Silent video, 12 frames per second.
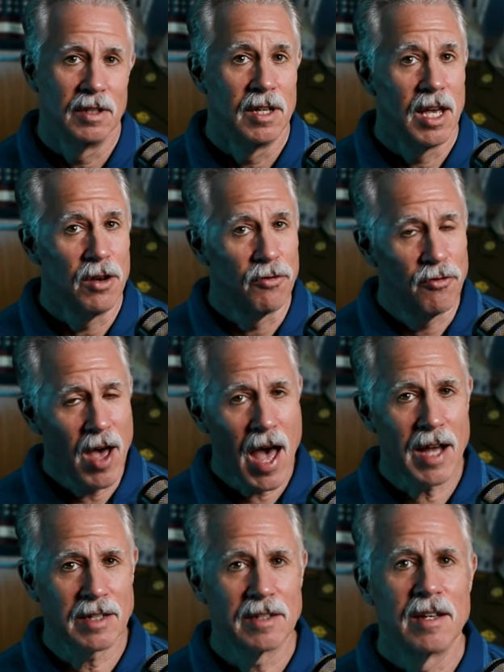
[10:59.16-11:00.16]
In
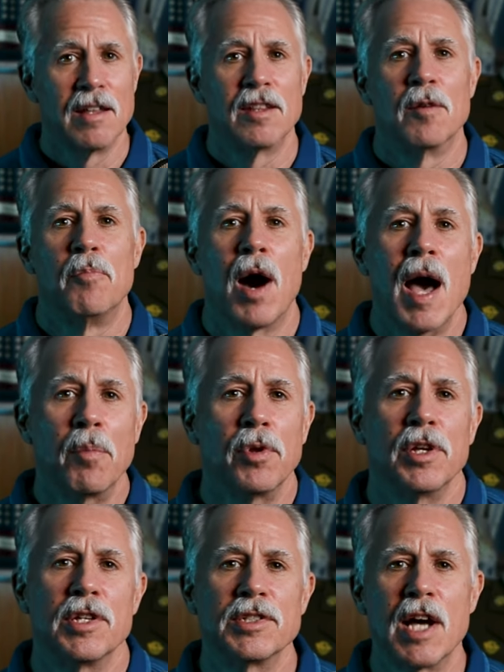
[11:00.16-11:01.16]
fact, the Bible
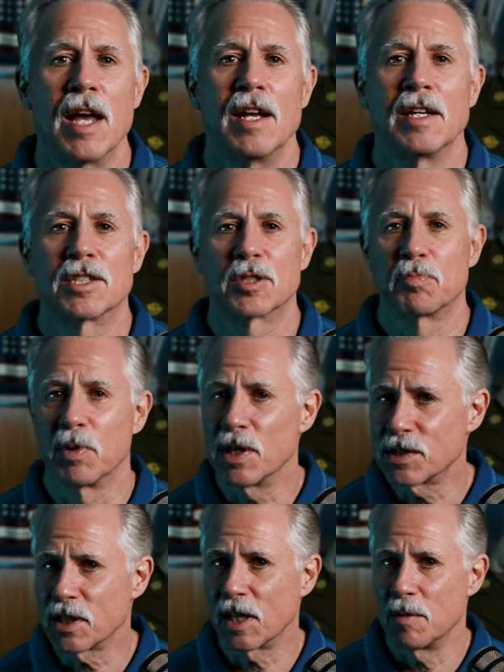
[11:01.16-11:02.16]
does not
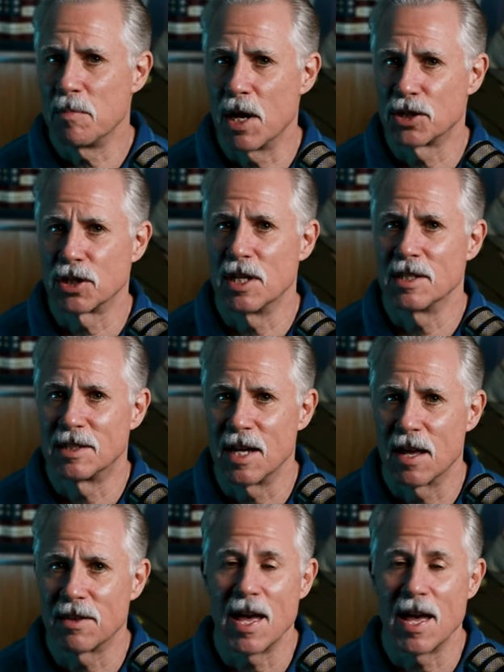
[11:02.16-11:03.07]
explicitly mention his death